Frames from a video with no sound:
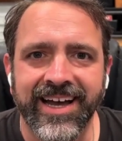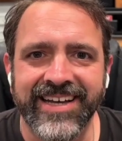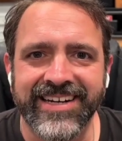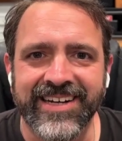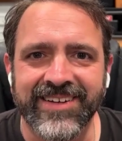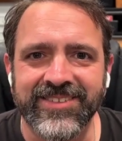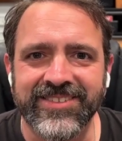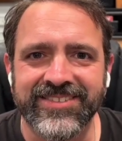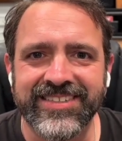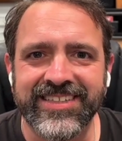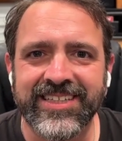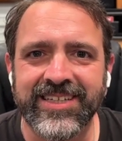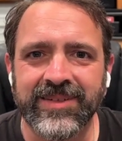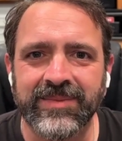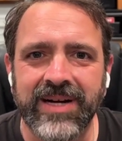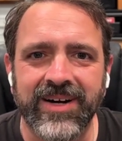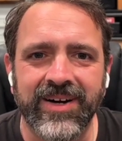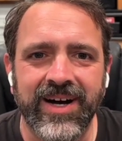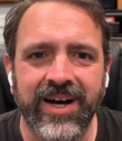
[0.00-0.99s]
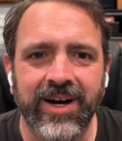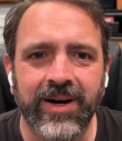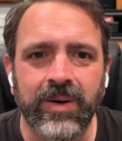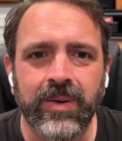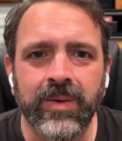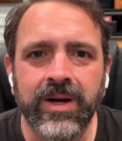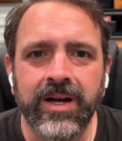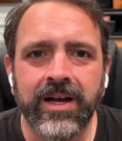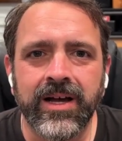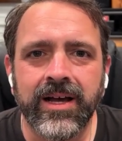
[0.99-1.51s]
and I was thinking about
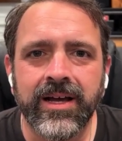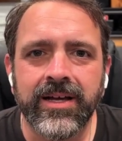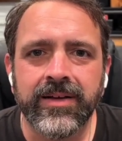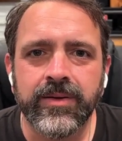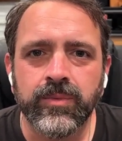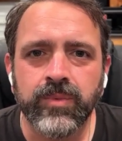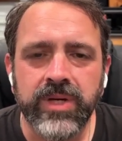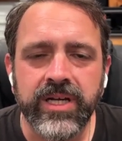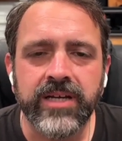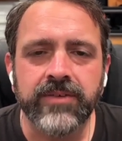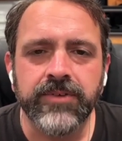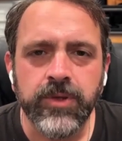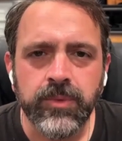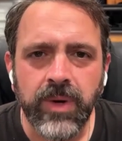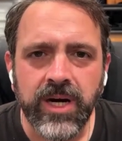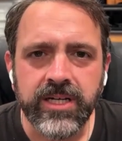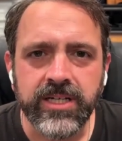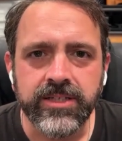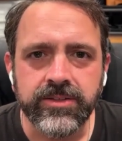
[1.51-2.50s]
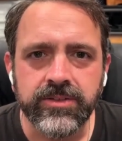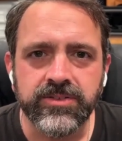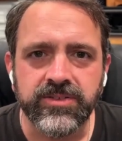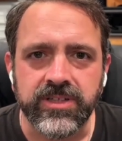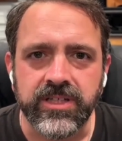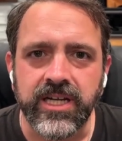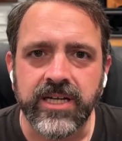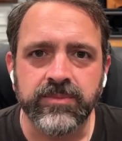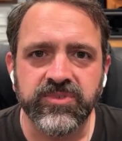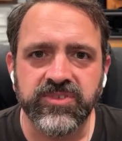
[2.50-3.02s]
how if you want to use
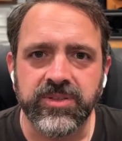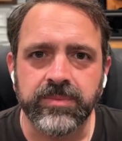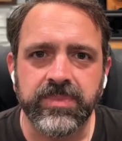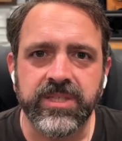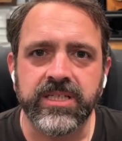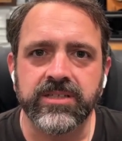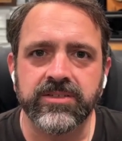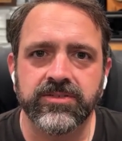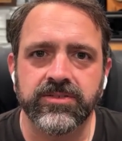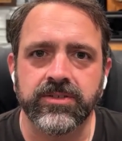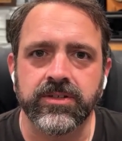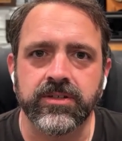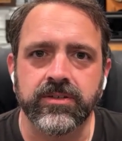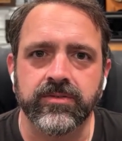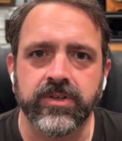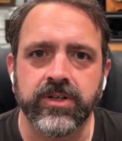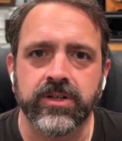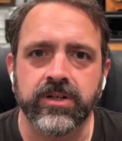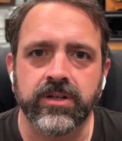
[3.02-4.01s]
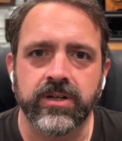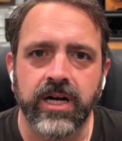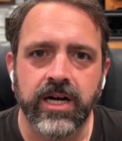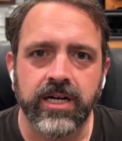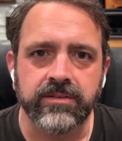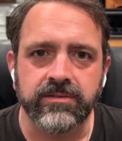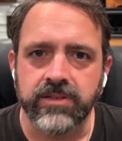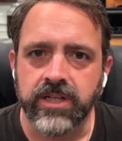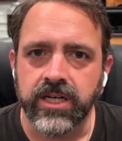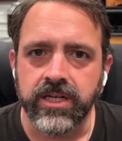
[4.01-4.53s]
an MCP server
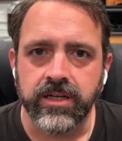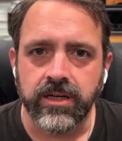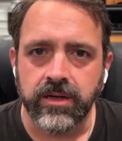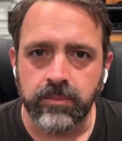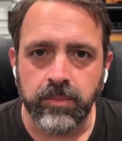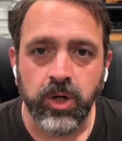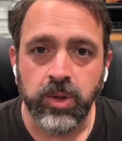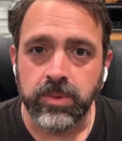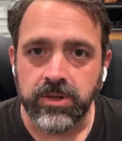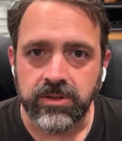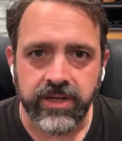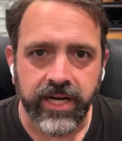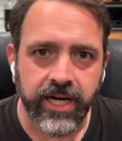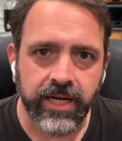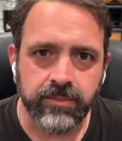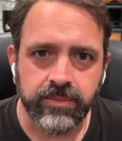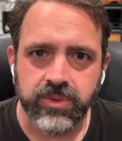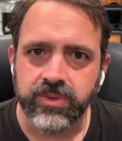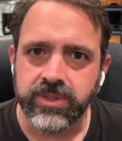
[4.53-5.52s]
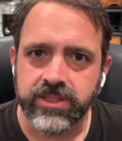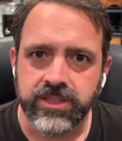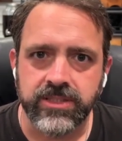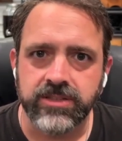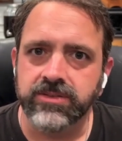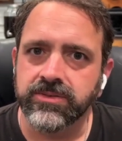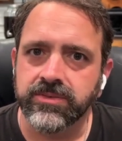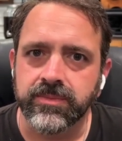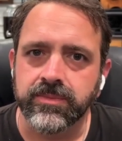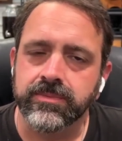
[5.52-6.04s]
on like a mobile app, which
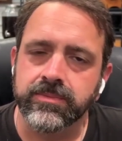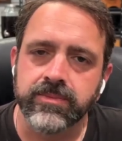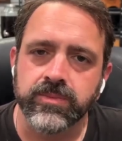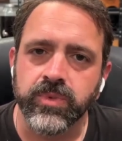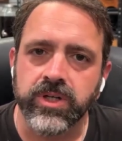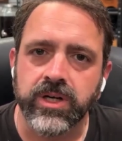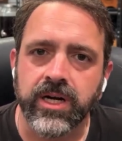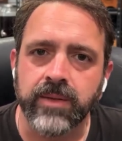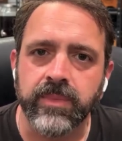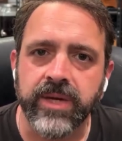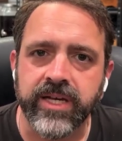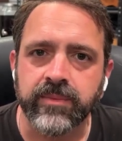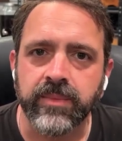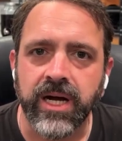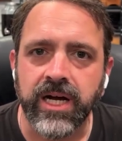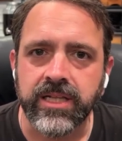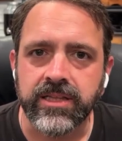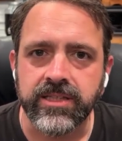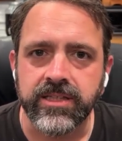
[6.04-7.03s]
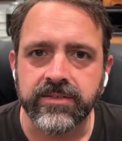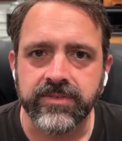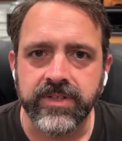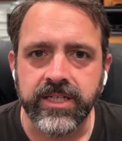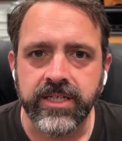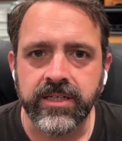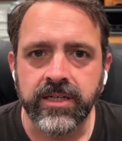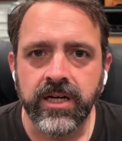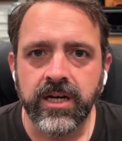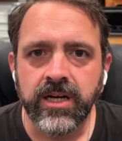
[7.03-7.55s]
is where I make my
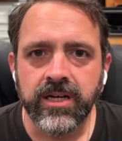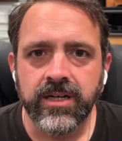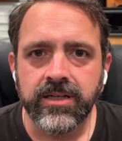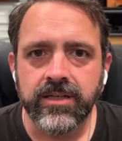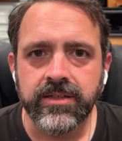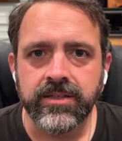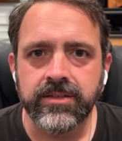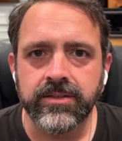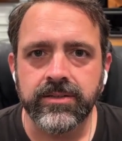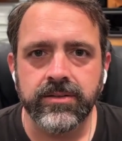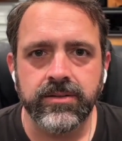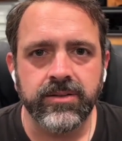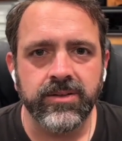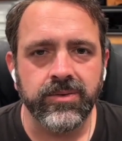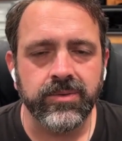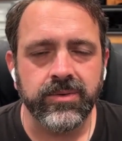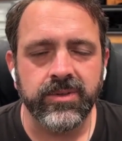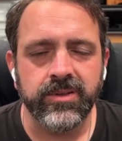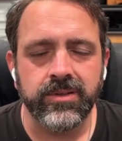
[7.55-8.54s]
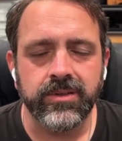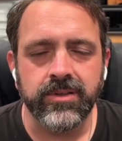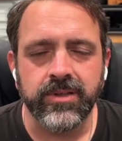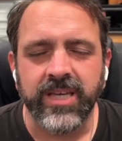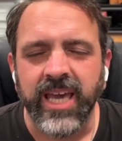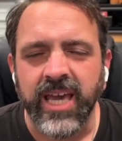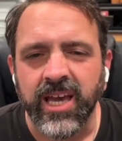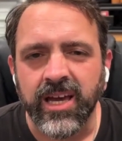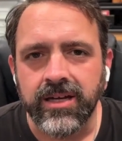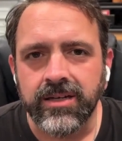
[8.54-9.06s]
living, you
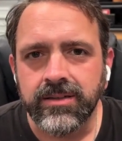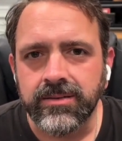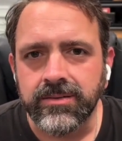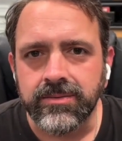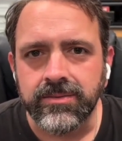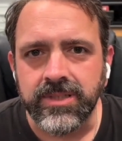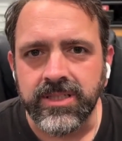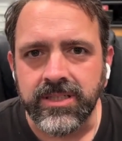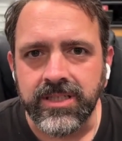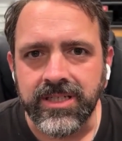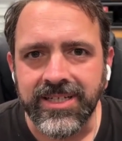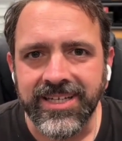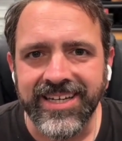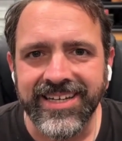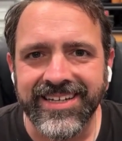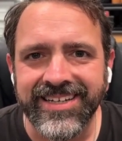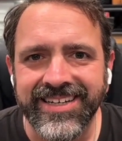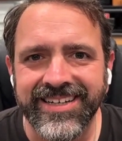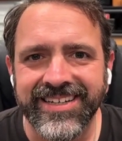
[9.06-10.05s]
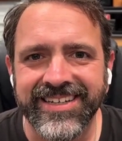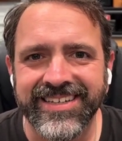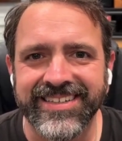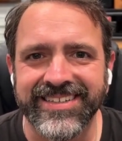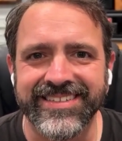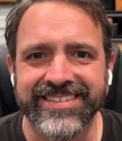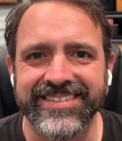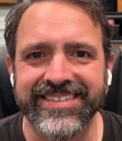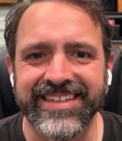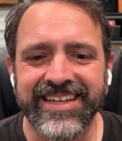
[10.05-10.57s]
can't really
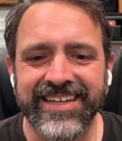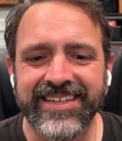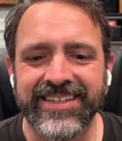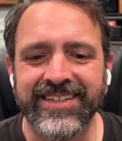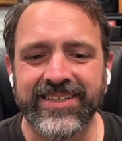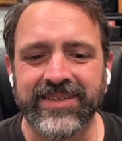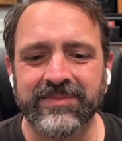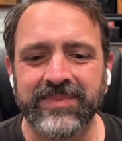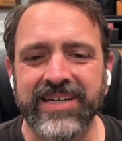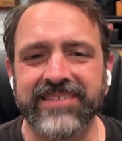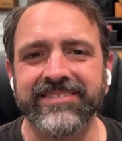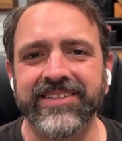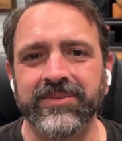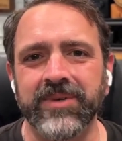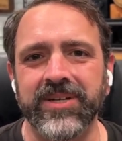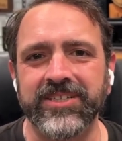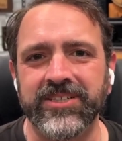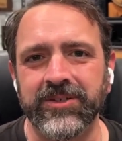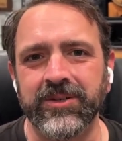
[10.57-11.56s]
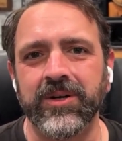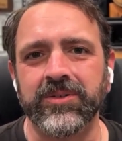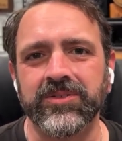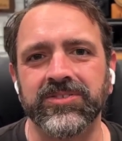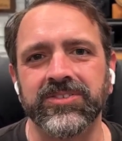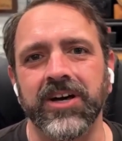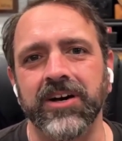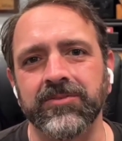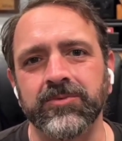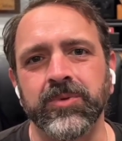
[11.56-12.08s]
because you can barely run your own
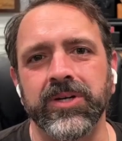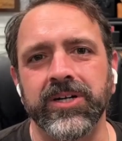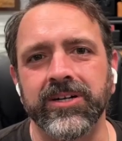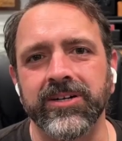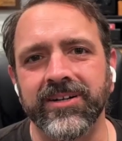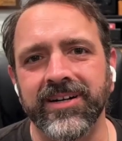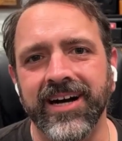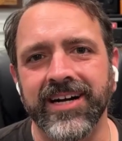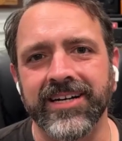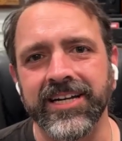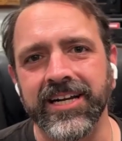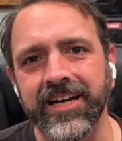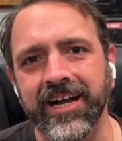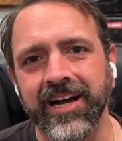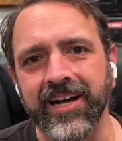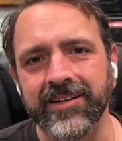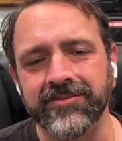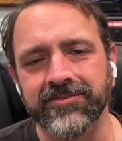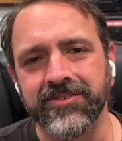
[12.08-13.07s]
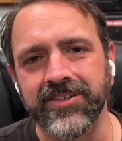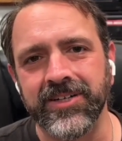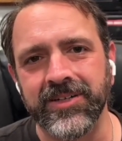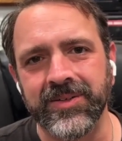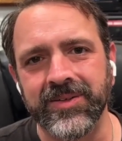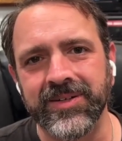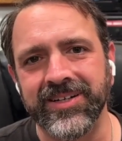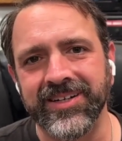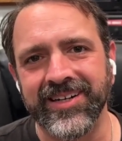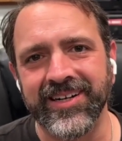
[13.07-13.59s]
software on an
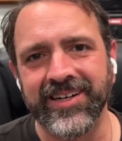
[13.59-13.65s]
iPhone.